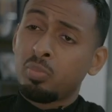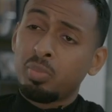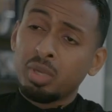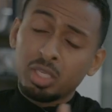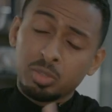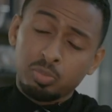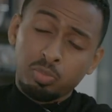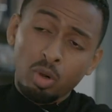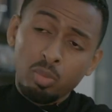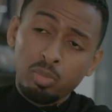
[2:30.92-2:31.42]
the
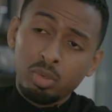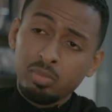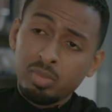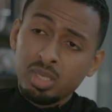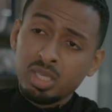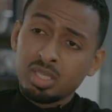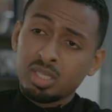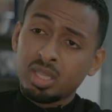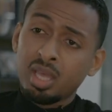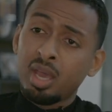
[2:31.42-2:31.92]
biggest problem
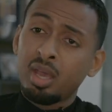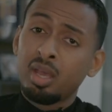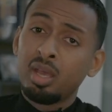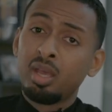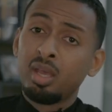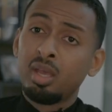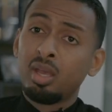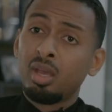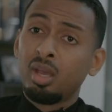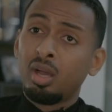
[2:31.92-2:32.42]
is that
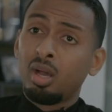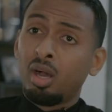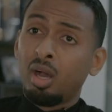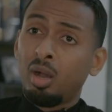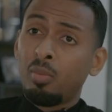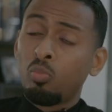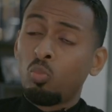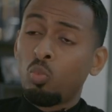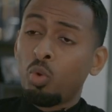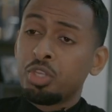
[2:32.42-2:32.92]

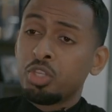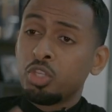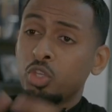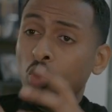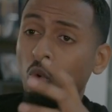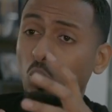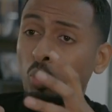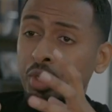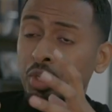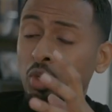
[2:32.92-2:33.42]
when
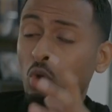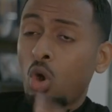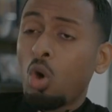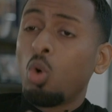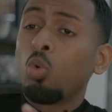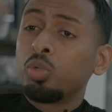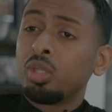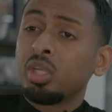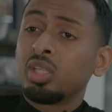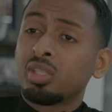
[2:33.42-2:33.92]
you're
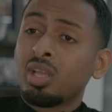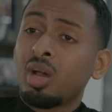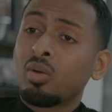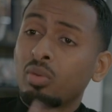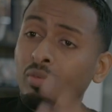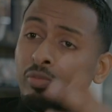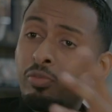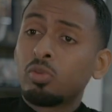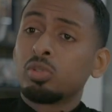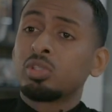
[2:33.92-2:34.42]
holding
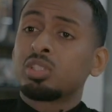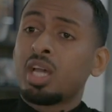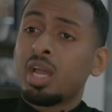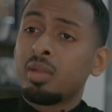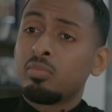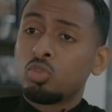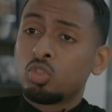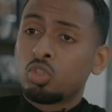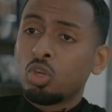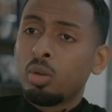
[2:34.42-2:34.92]
down a
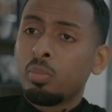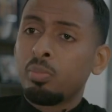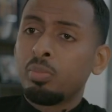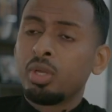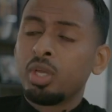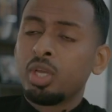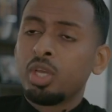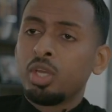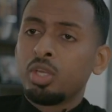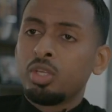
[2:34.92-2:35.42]
full-time job,
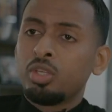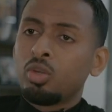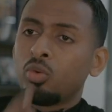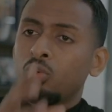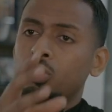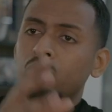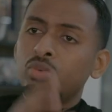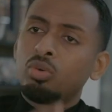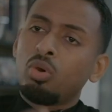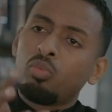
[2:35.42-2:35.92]
you
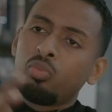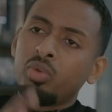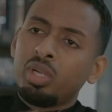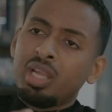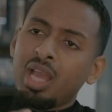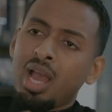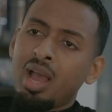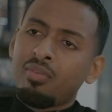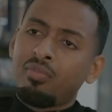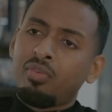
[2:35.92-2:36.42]
know, you don't
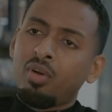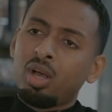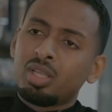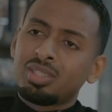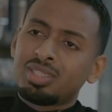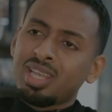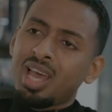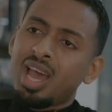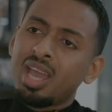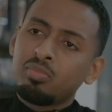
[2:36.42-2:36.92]
really have
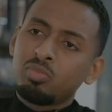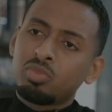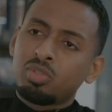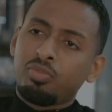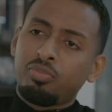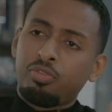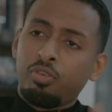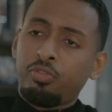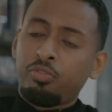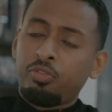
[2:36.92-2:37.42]
time
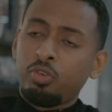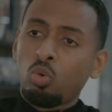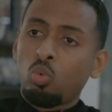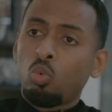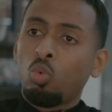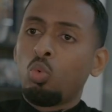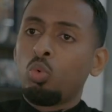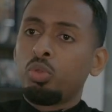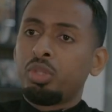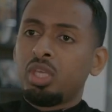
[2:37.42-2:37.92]
to
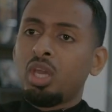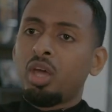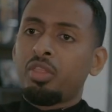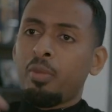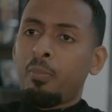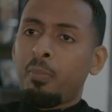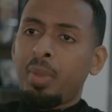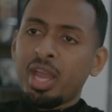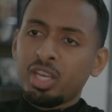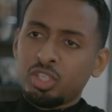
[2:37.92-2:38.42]
fulfill all the
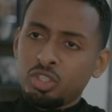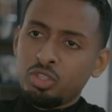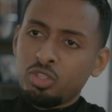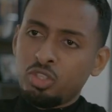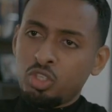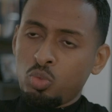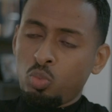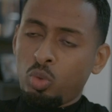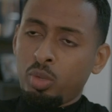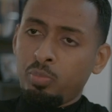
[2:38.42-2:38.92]
other
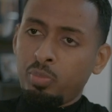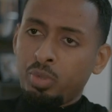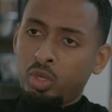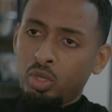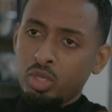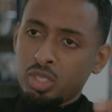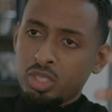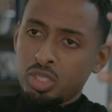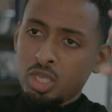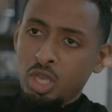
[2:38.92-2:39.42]
passions you want,
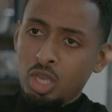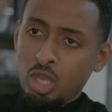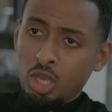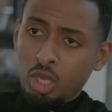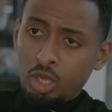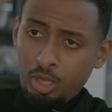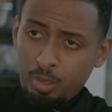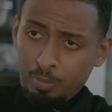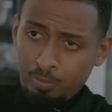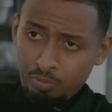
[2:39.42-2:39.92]
because
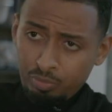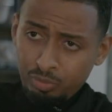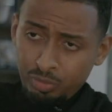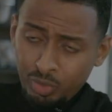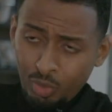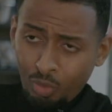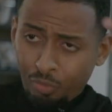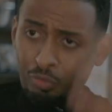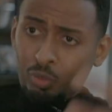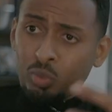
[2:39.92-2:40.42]

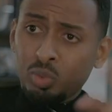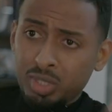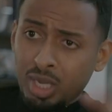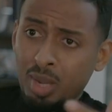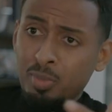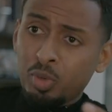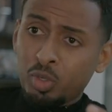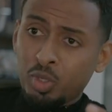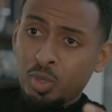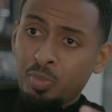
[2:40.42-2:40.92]
your
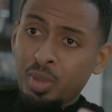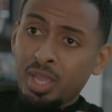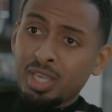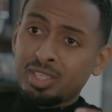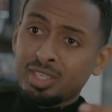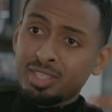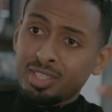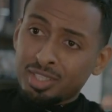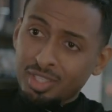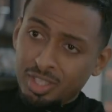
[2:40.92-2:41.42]
full-time
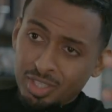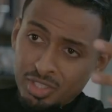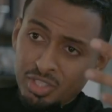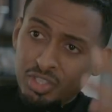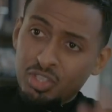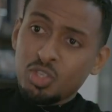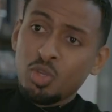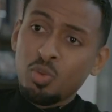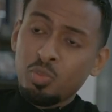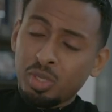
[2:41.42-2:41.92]
occupation is
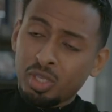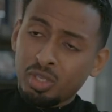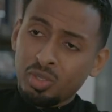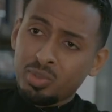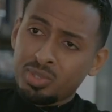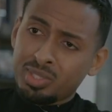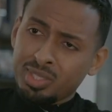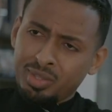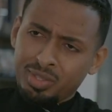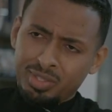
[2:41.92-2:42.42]
consuming
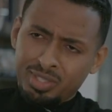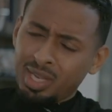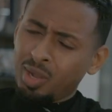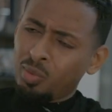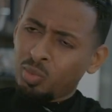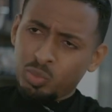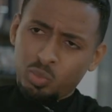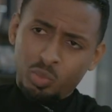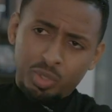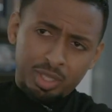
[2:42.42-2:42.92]
you. So
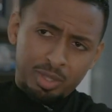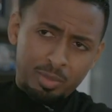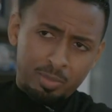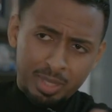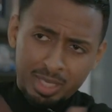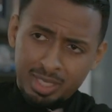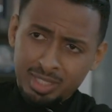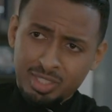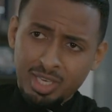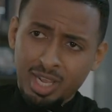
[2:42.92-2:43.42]
that was one of the
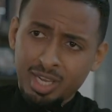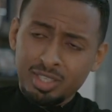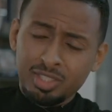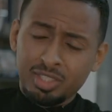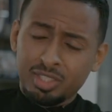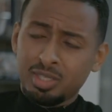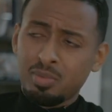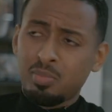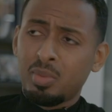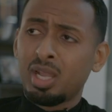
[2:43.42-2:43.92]
biggest
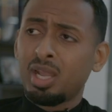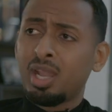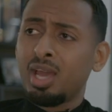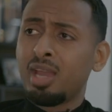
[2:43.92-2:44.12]
challenges in my